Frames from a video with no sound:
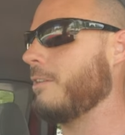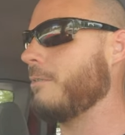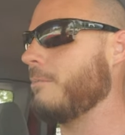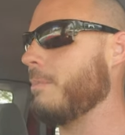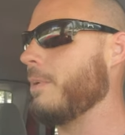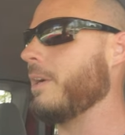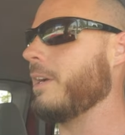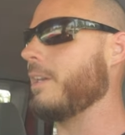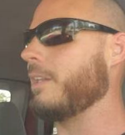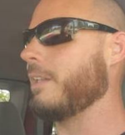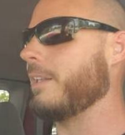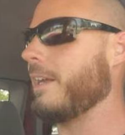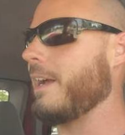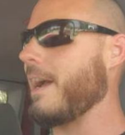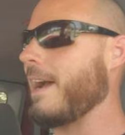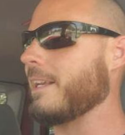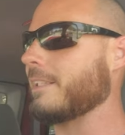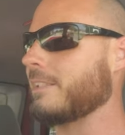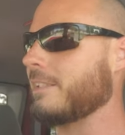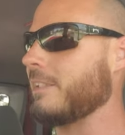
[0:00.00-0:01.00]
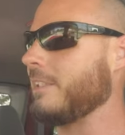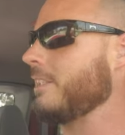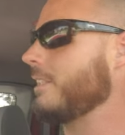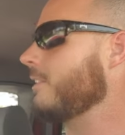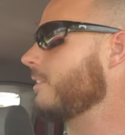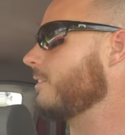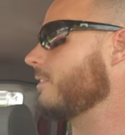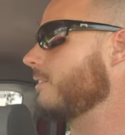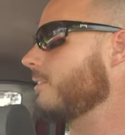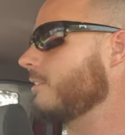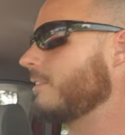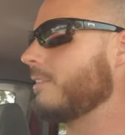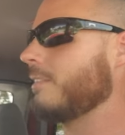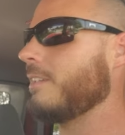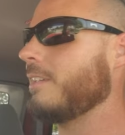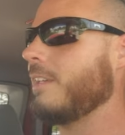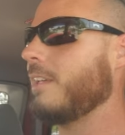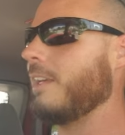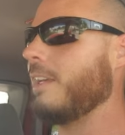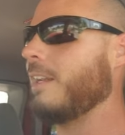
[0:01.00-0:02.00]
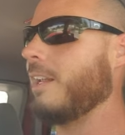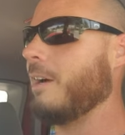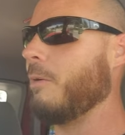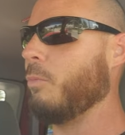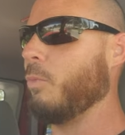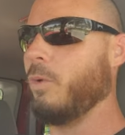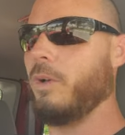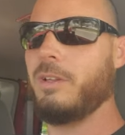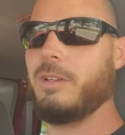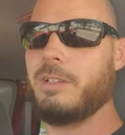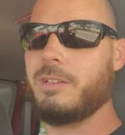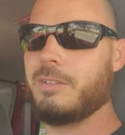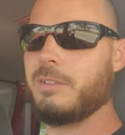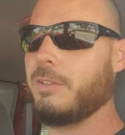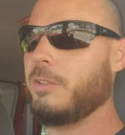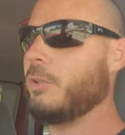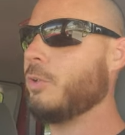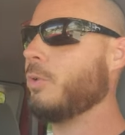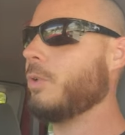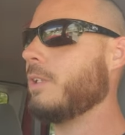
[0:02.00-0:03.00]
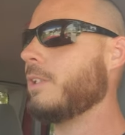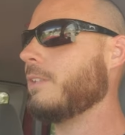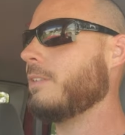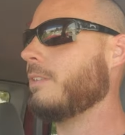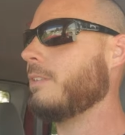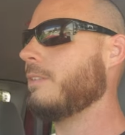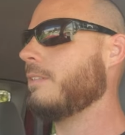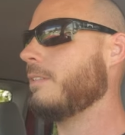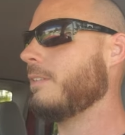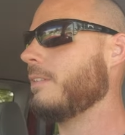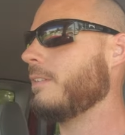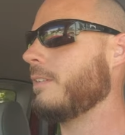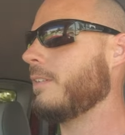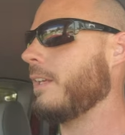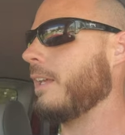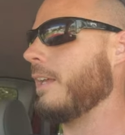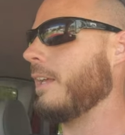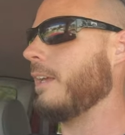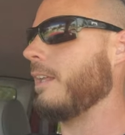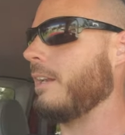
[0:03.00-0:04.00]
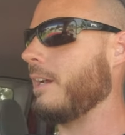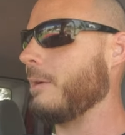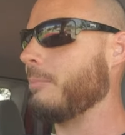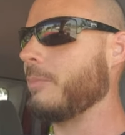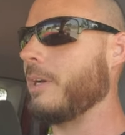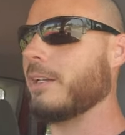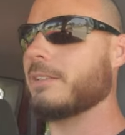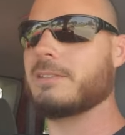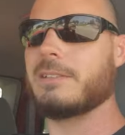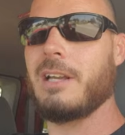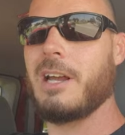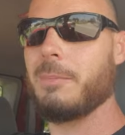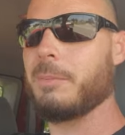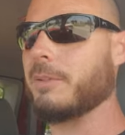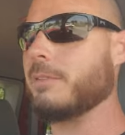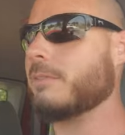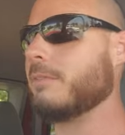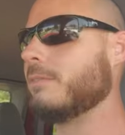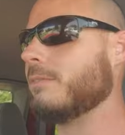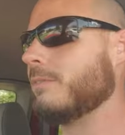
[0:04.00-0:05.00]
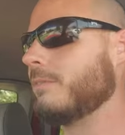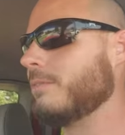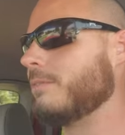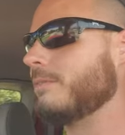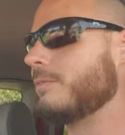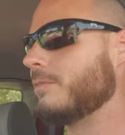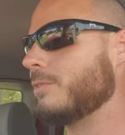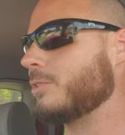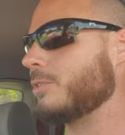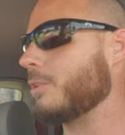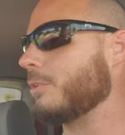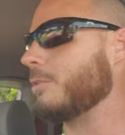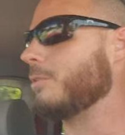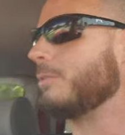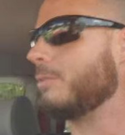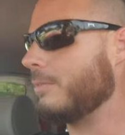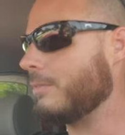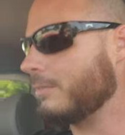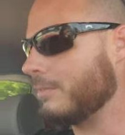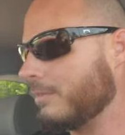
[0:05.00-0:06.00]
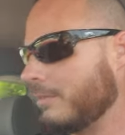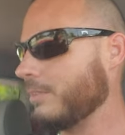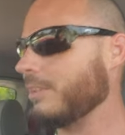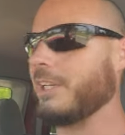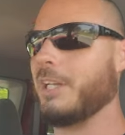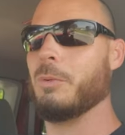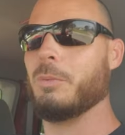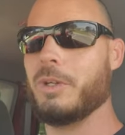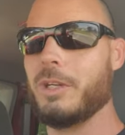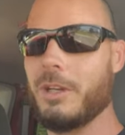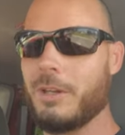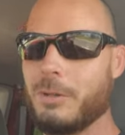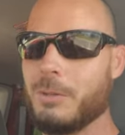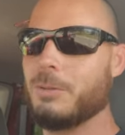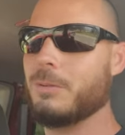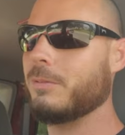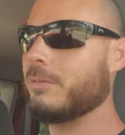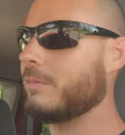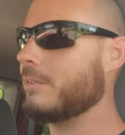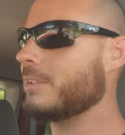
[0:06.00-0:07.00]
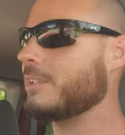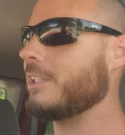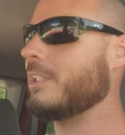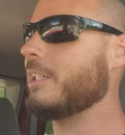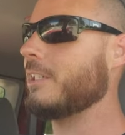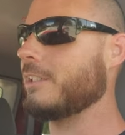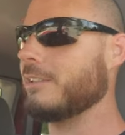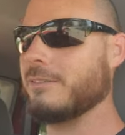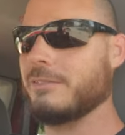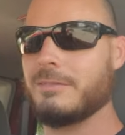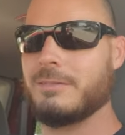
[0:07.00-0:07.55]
But I see it, and I'm willing to do it, and I'm not stopping. So here we go. Let's get it.